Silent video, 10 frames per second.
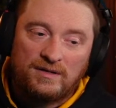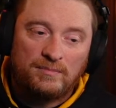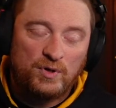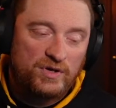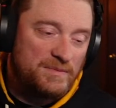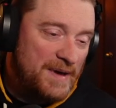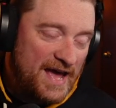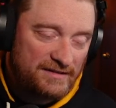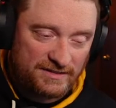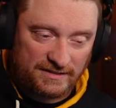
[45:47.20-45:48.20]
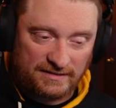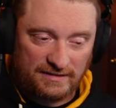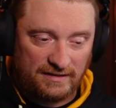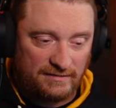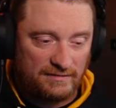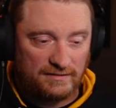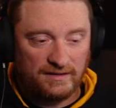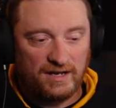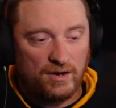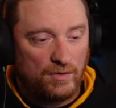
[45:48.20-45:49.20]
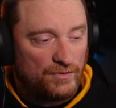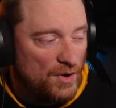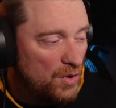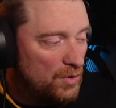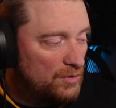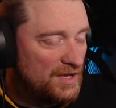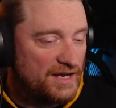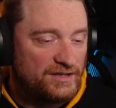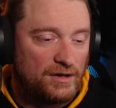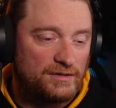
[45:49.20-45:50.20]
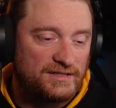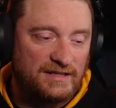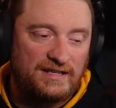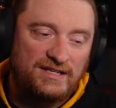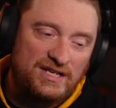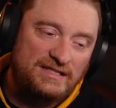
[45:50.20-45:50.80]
Mookie Betts and, the whole 9 yards. Like they're